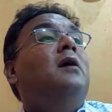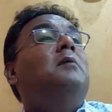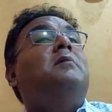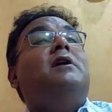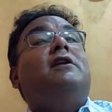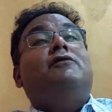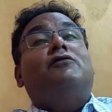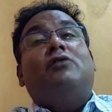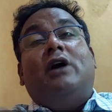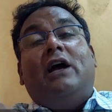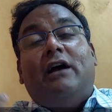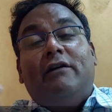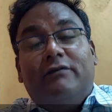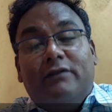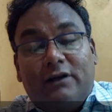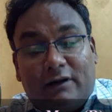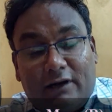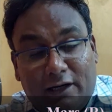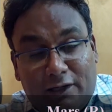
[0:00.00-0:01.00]
But if you have
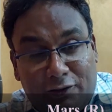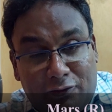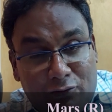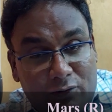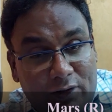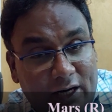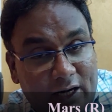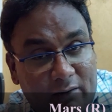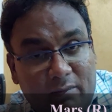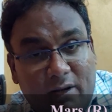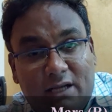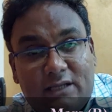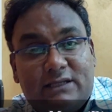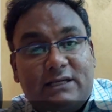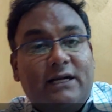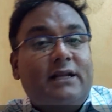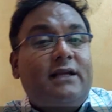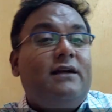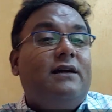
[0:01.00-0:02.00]
a retrograde Mars
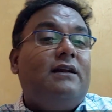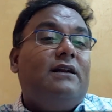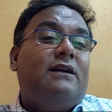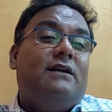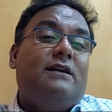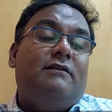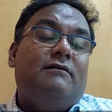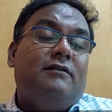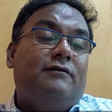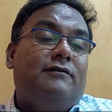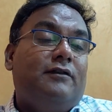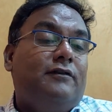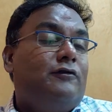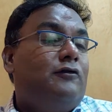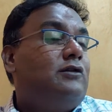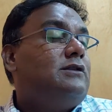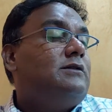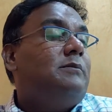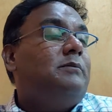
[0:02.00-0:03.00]
getting connected with fifth
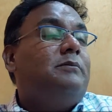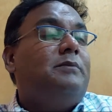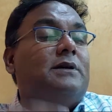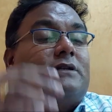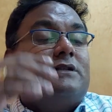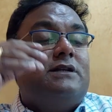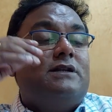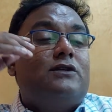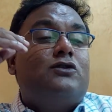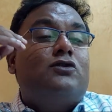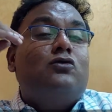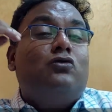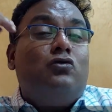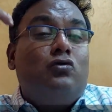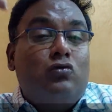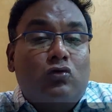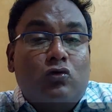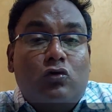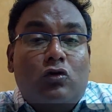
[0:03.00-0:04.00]
house, the person is
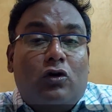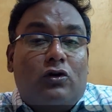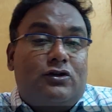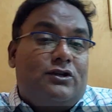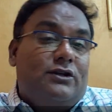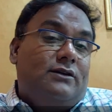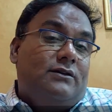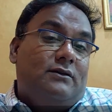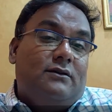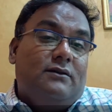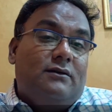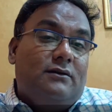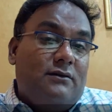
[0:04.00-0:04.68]
too logical.